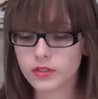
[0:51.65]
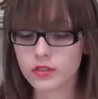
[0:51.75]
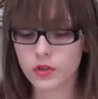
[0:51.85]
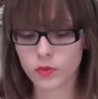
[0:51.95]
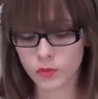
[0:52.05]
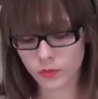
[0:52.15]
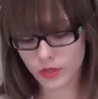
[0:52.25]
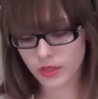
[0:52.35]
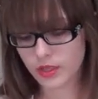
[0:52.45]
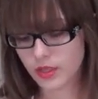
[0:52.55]
So
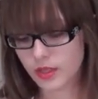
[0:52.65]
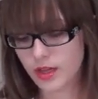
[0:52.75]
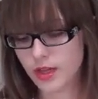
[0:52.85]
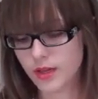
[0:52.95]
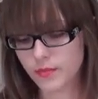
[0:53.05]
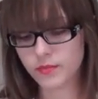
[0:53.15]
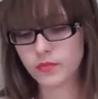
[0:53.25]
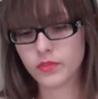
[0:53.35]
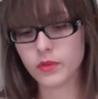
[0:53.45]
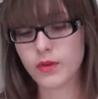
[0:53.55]

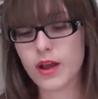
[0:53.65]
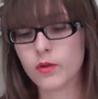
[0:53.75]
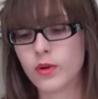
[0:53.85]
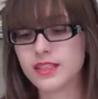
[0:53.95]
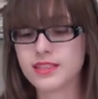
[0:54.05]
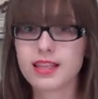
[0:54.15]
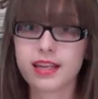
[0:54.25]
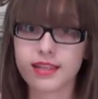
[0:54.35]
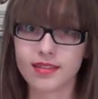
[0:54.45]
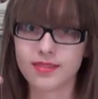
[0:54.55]
the round ones,
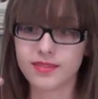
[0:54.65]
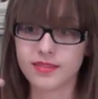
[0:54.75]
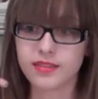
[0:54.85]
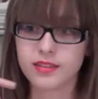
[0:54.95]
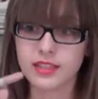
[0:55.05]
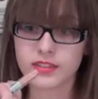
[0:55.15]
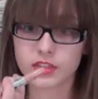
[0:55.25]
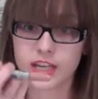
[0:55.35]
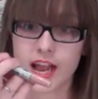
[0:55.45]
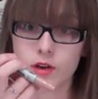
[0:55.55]
these
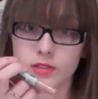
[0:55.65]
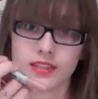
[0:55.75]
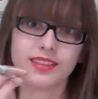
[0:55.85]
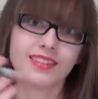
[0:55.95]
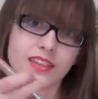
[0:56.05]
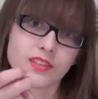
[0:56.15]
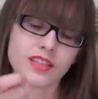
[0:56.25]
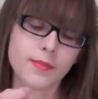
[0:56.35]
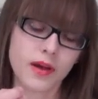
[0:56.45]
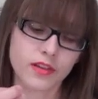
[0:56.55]
are Ciaos, and they'll
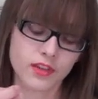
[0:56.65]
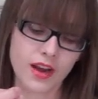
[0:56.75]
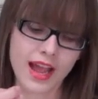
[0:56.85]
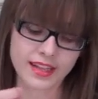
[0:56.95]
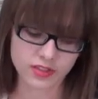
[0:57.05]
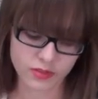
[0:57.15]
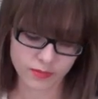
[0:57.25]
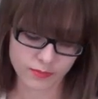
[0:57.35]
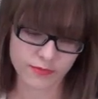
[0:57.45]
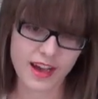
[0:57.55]
slip out of your
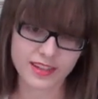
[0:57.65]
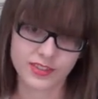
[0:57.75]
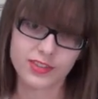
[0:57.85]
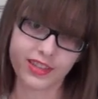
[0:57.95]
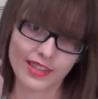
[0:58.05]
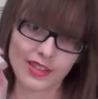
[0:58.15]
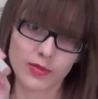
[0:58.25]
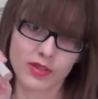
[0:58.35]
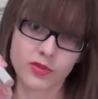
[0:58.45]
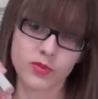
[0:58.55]
hands faster than
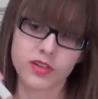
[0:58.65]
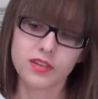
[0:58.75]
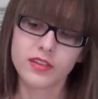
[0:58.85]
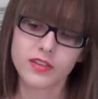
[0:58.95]
these ones would.